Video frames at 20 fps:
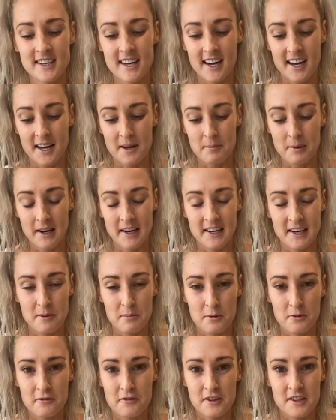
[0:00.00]
I play
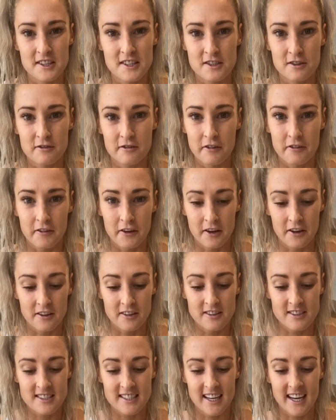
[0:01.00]
netball for the Silver
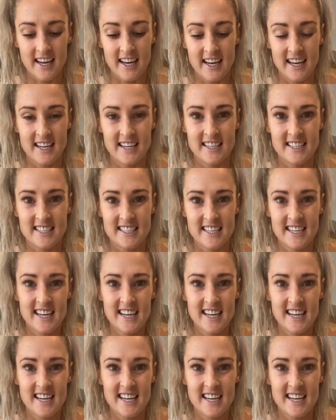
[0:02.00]
Ferns, and